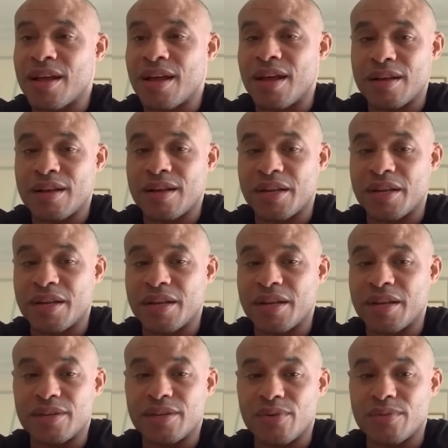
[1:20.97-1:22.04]
but
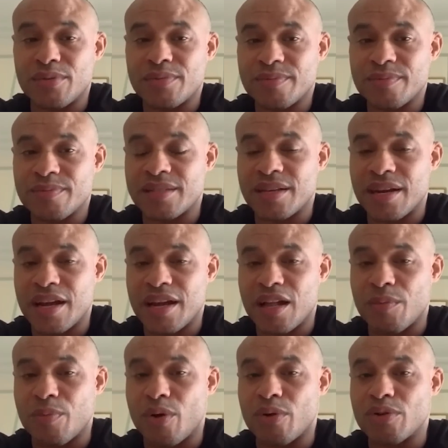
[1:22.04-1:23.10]
he said, you know,
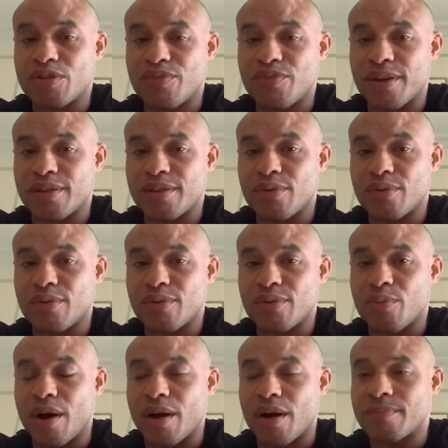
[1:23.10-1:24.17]
he's going to help all his
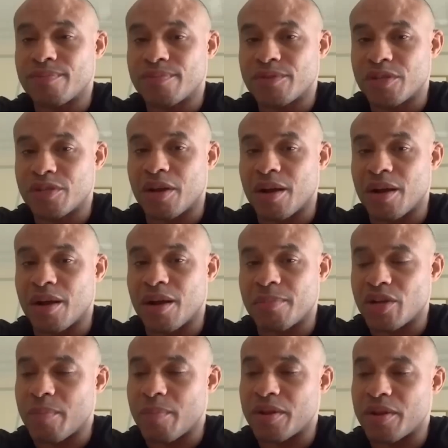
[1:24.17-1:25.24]
friends who brought him
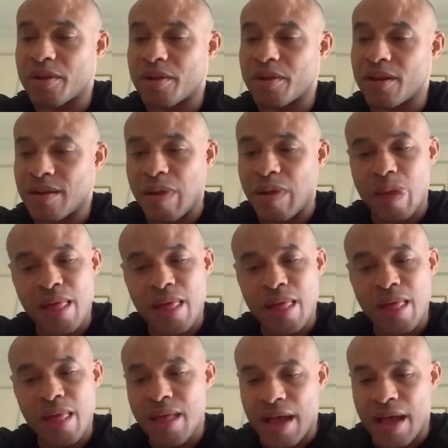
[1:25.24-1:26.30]
to become a champion. And,